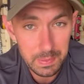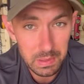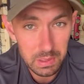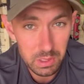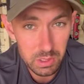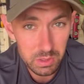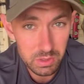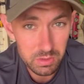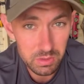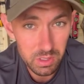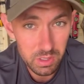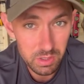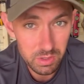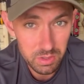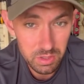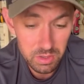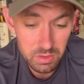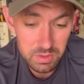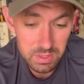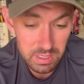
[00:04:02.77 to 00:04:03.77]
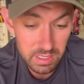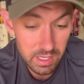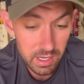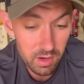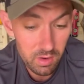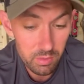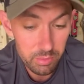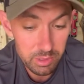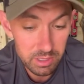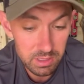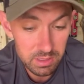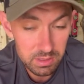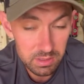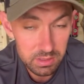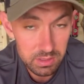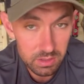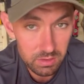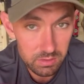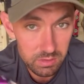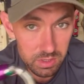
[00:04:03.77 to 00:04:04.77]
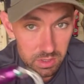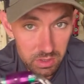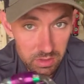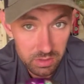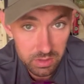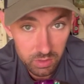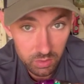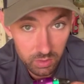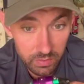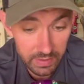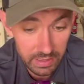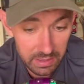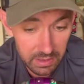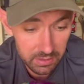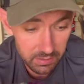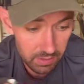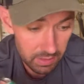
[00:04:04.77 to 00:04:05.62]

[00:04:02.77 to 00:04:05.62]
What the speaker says: on using a carabiner to sort of anchor